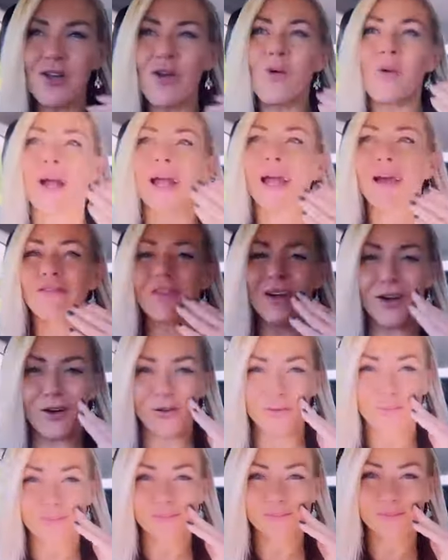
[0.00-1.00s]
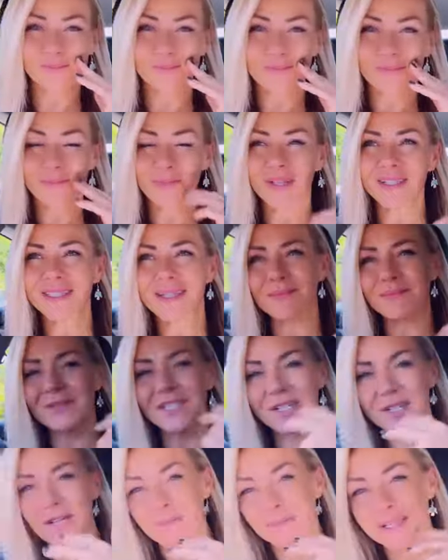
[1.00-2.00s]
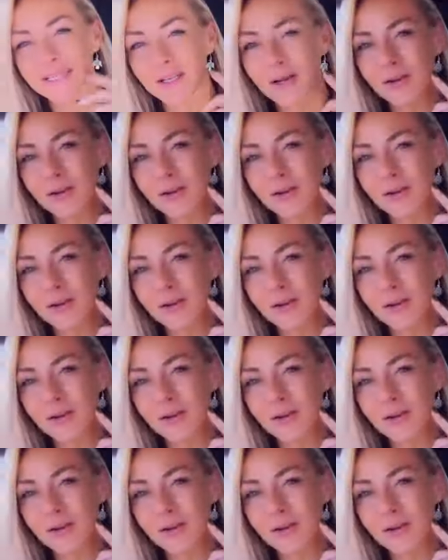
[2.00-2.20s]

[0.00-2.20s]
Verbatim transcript: meditation and being out